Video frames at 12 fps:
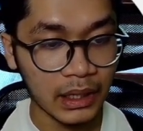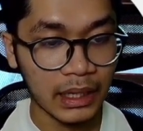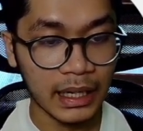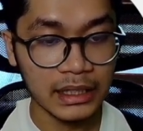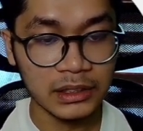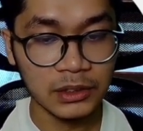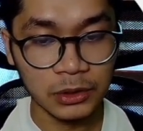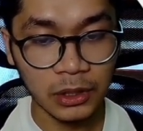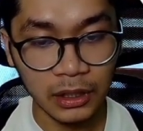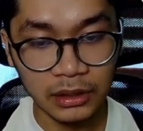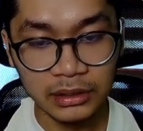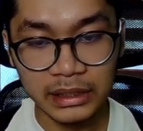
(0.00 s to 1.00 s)
Heißen, to
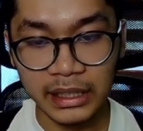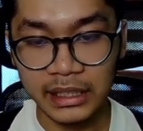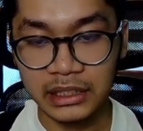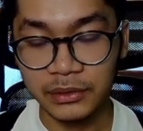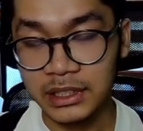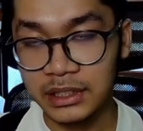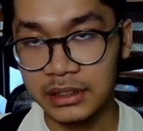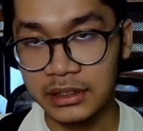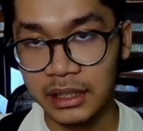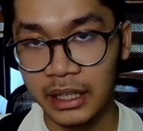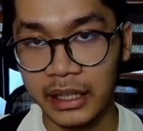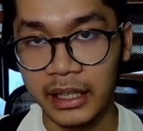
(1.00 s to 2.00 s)
call, ich heiße Winston,
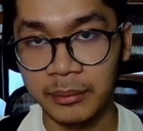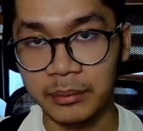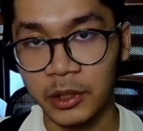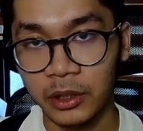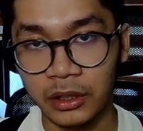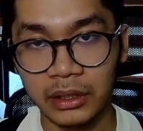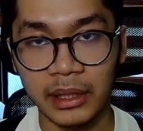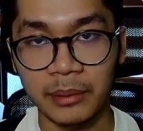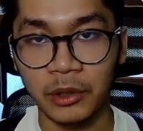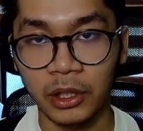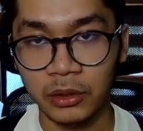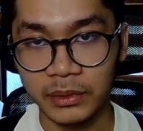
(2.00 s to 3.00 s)
I am
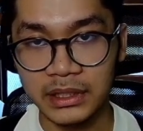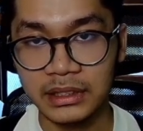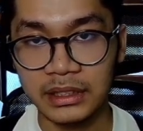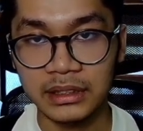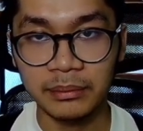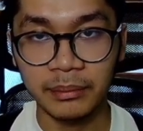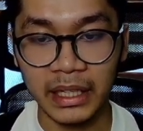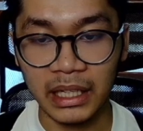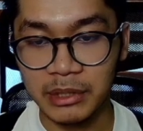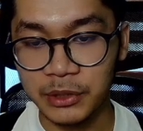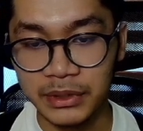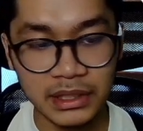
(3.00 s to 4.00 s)
called Winston, my name
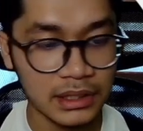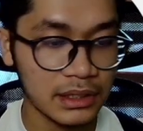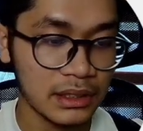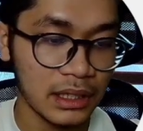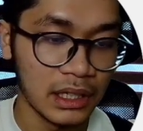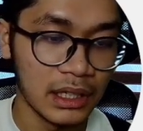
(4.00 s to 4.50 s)
is Winston.